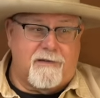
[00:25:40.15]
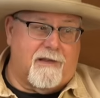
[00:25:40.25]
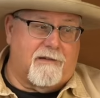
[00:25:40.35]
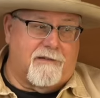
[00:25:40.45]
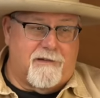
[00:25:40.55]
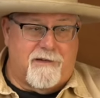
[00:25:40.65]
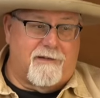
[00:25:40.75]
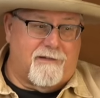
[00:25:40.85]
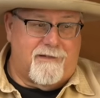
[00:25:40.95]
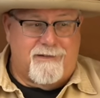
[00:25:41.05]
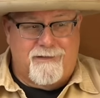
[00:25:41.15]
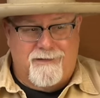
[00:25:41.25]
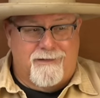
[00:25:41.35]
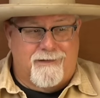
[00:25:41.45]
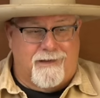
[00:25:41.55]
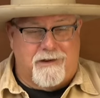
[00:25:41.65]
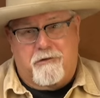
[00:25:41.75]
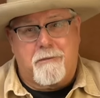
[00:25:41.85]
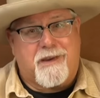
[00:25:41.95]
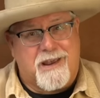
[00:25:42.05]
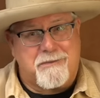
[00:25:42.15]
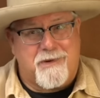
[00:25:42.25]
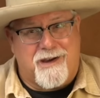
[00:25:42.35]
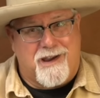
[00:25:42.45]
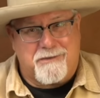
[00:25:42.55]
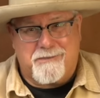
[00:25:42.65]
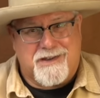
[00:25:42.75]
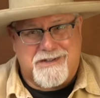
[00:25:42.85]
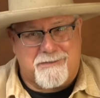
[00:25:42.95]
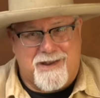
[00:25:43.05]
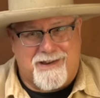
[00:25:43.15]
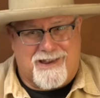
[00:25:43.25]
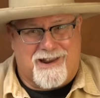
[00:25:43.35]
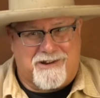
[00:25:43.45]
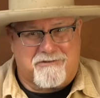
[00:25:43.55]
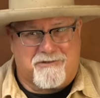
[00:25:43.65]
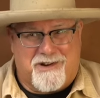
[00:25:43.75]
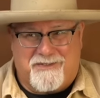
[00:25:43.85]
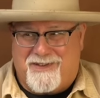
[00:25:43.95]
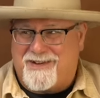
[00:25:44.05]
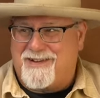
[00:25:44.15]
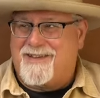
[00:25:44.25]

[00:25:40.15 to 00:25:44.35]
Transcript: And you won't be getting mine, because I'm not getting rid of it.